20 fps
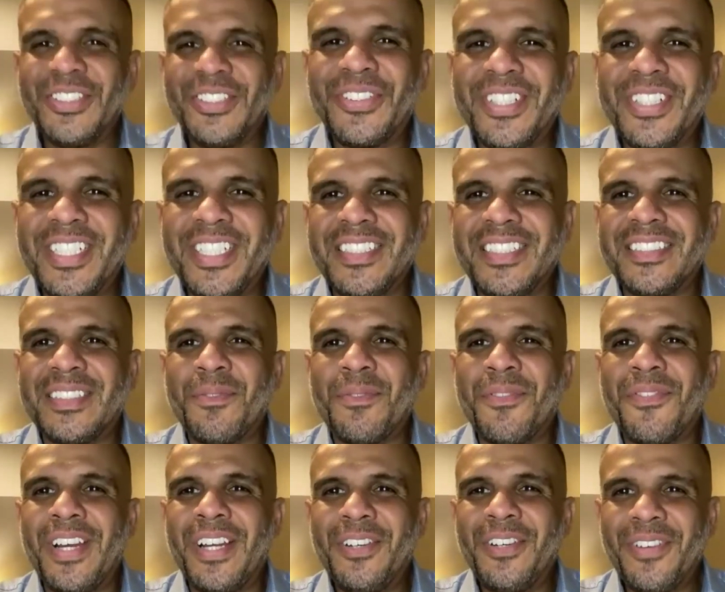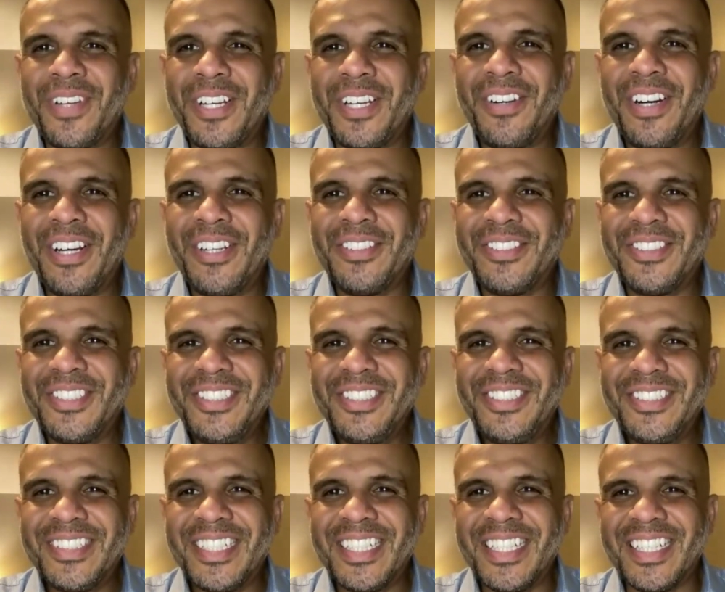Chris, I'm very well. How are you doing
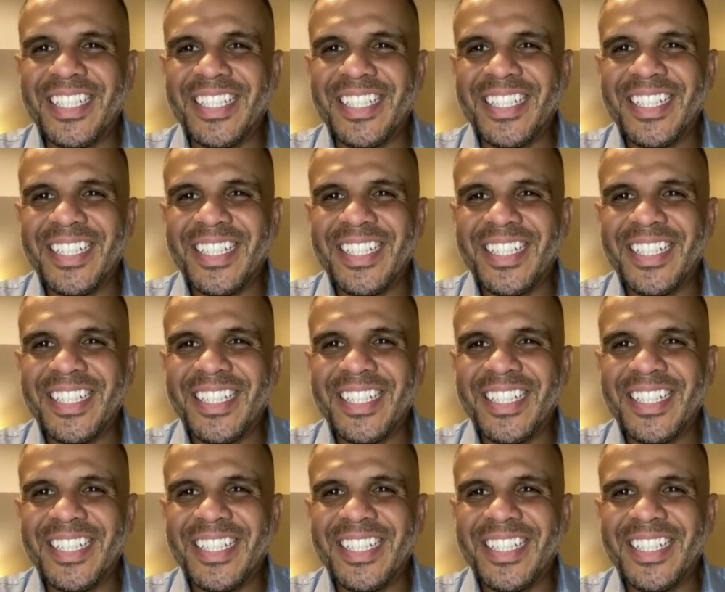today?